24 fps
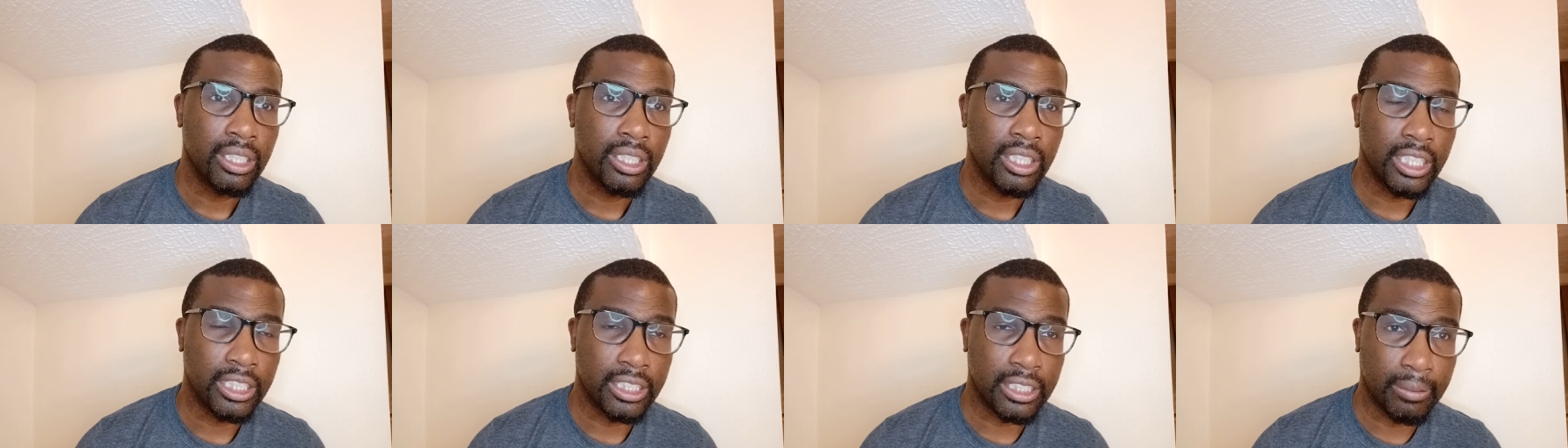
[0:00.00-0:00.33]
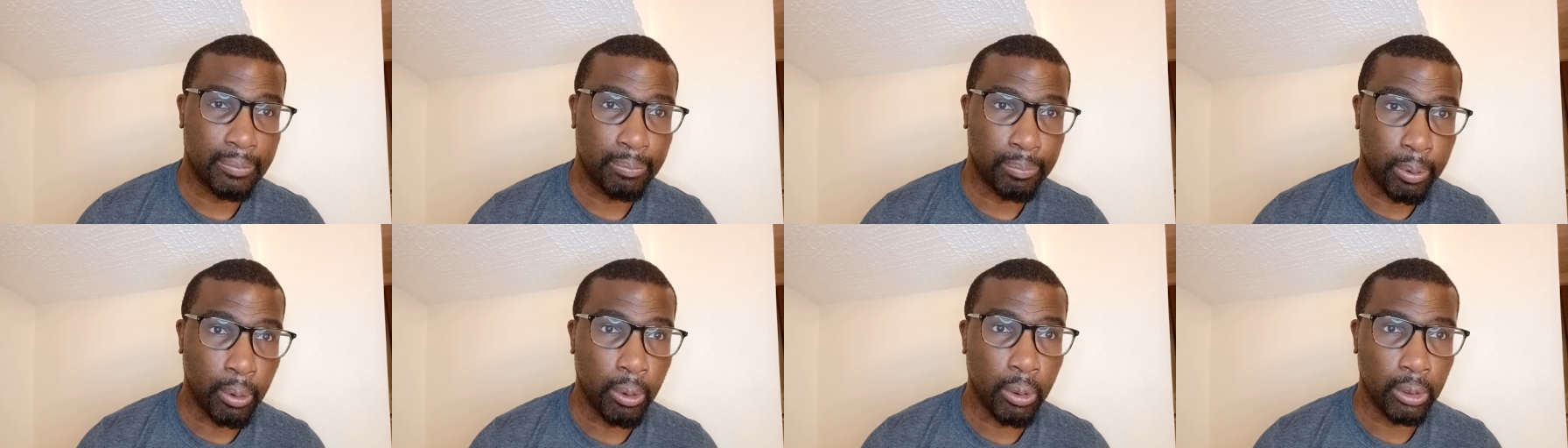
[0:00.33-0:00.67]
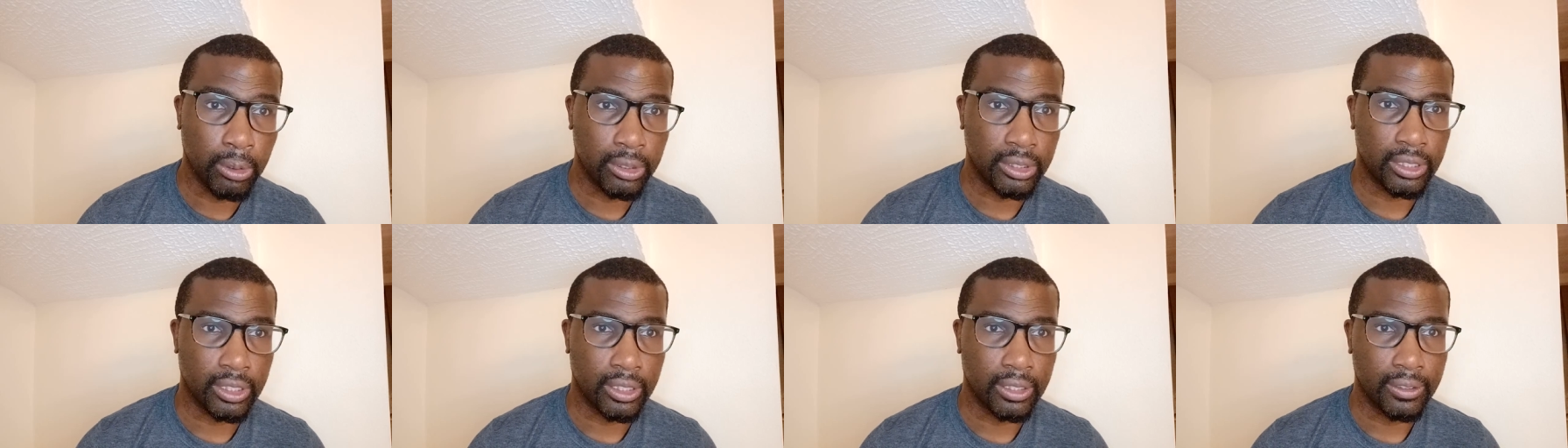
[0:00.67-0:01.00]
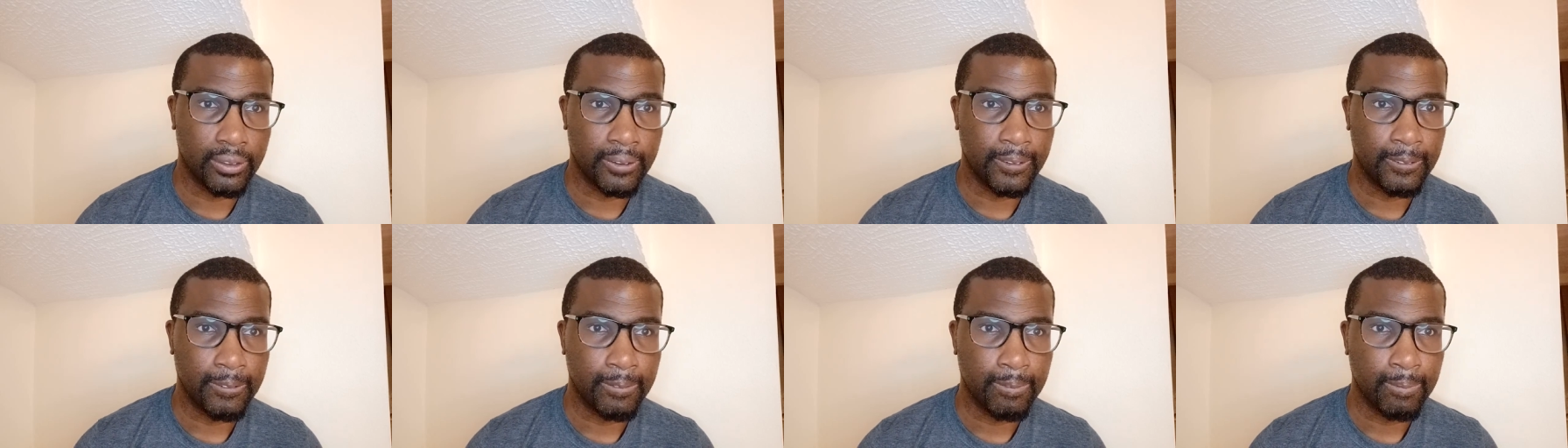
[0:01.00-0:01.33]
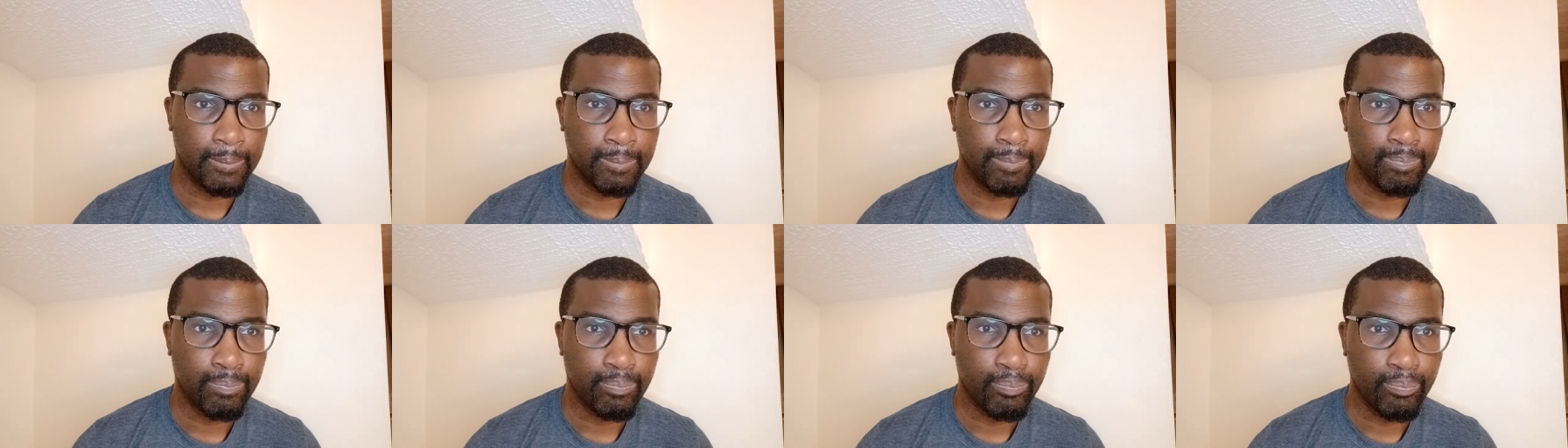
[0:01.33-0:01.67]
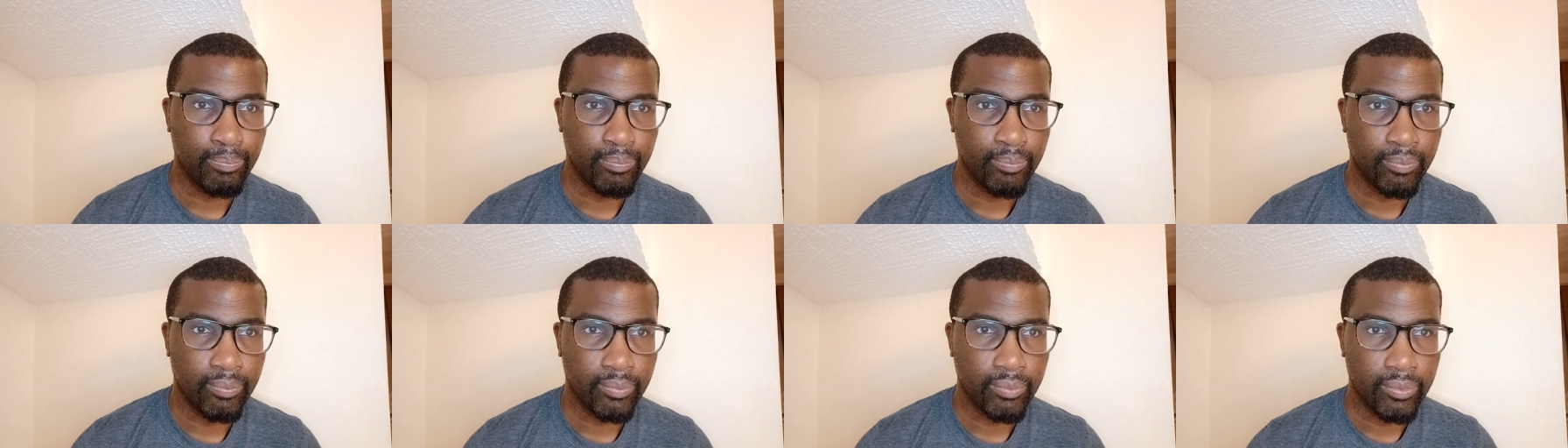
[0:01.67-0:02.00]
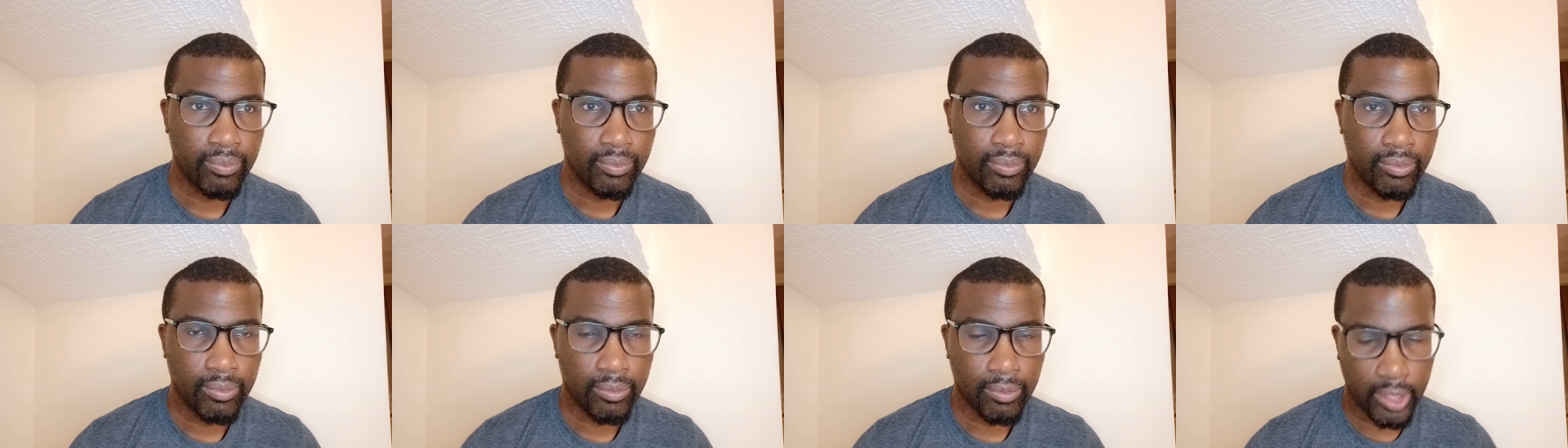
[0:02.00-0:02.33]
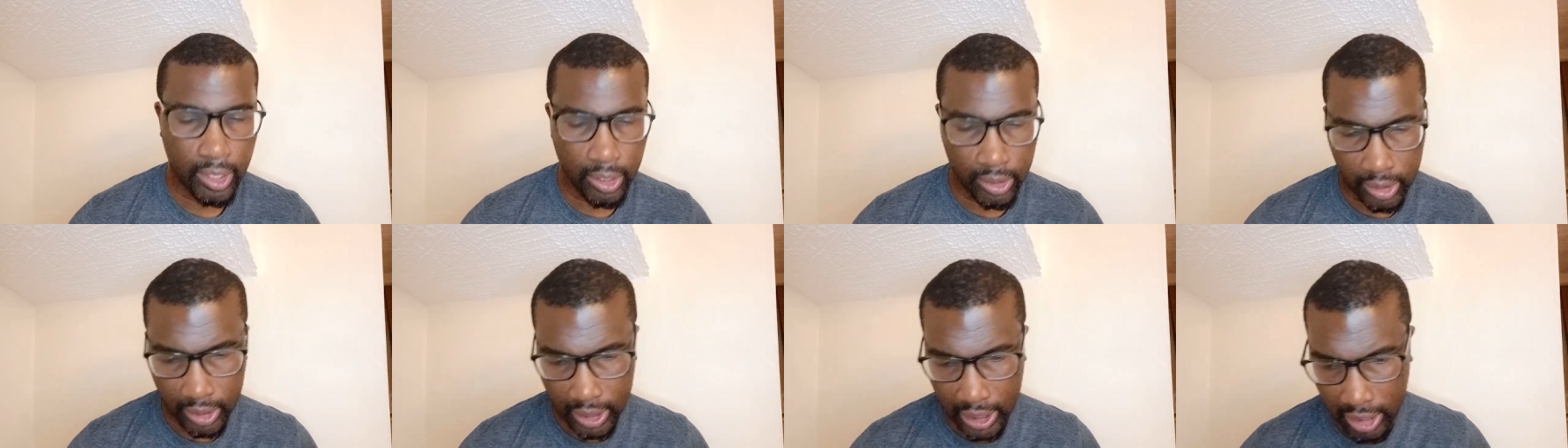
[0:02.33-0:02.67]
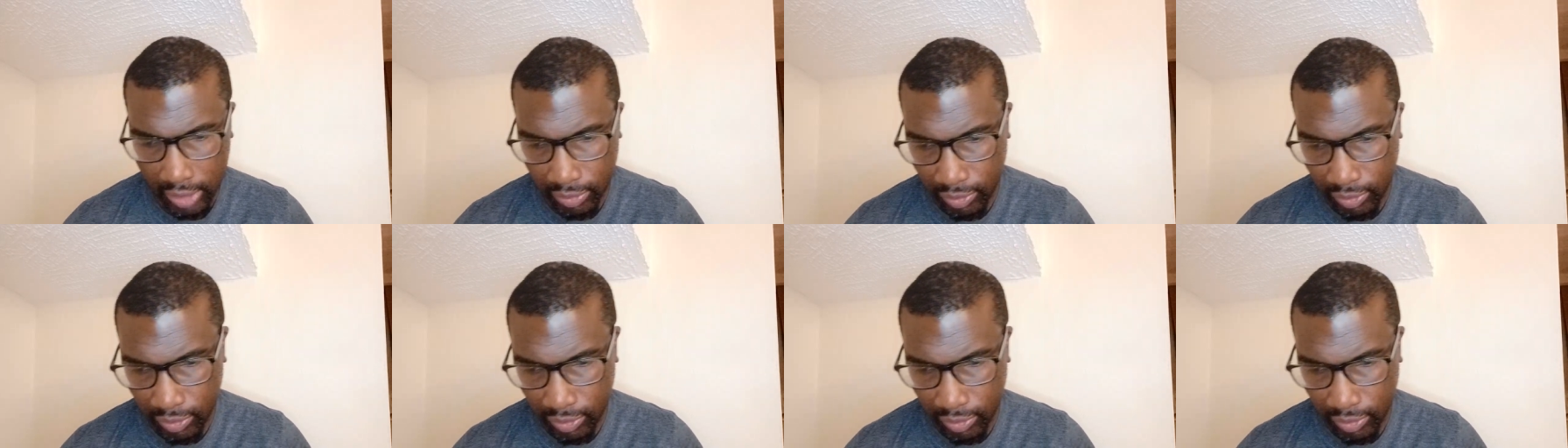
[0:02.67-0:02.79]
is important because this